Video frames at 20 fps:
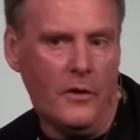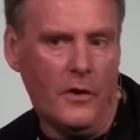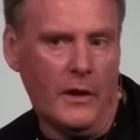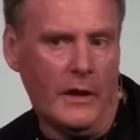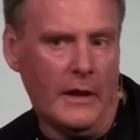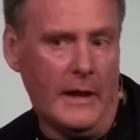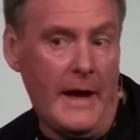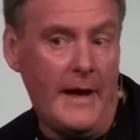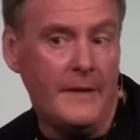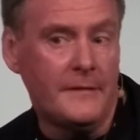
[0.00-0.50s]
on a
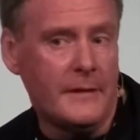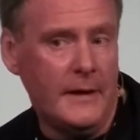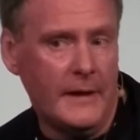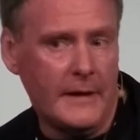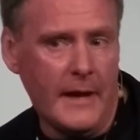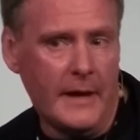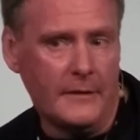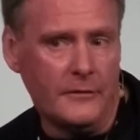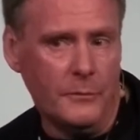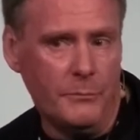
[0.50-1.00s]
last
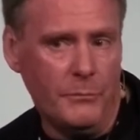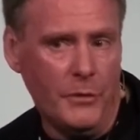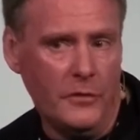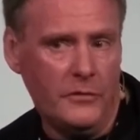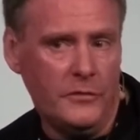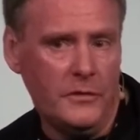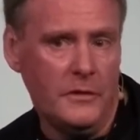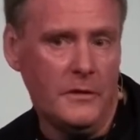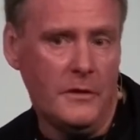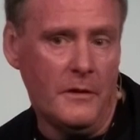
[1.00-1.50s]
click
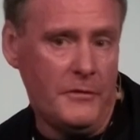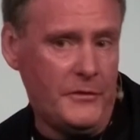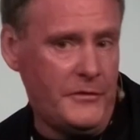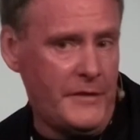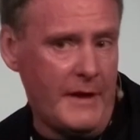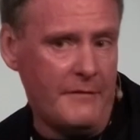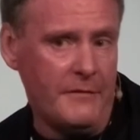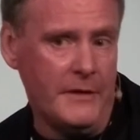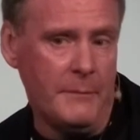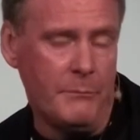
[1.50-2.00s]
attribution of
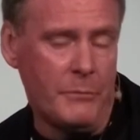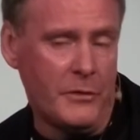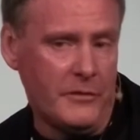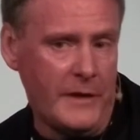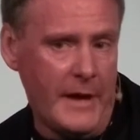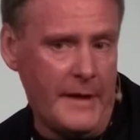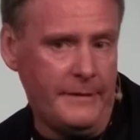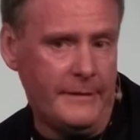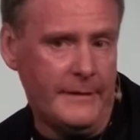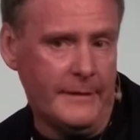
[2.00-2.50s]

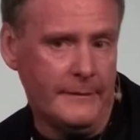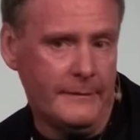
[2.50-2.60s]
70%.